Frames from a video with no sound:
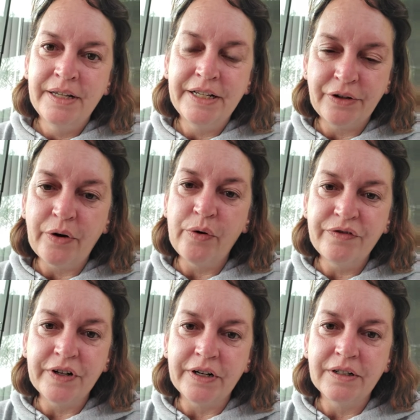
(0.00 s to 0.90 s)
It's
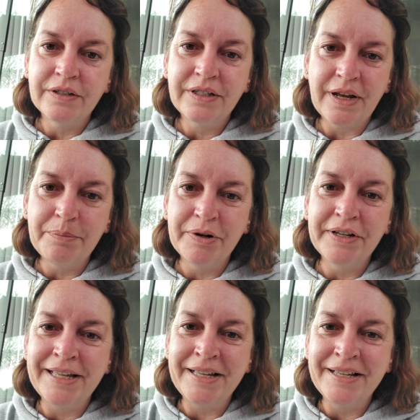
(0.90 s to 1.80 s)
over. Stop
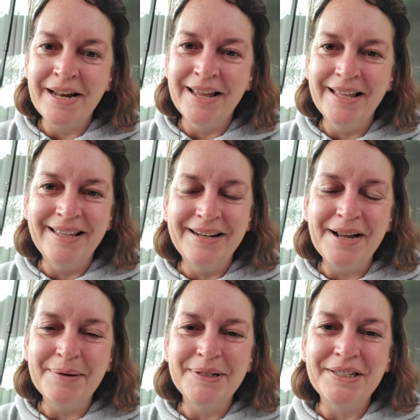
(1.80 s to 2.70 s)
bringing it
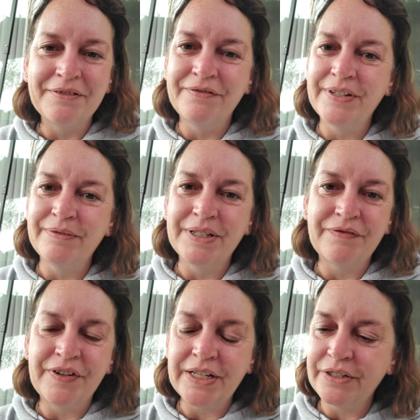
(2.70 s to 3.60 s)
up. It was a
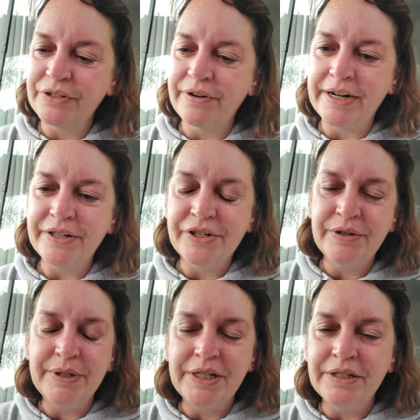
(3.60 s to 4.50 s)
failed strategy.
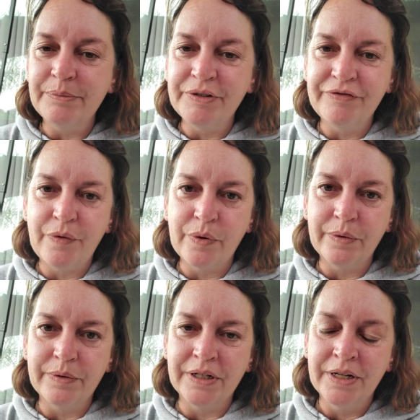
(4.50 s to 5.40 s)
We need to move
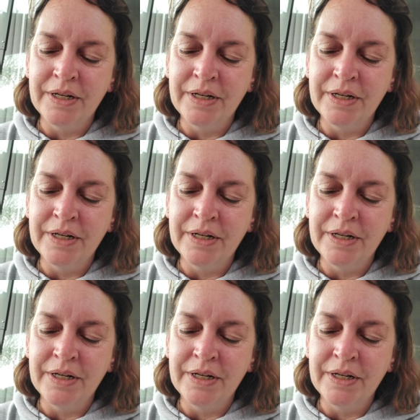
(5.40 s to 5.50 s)
forward.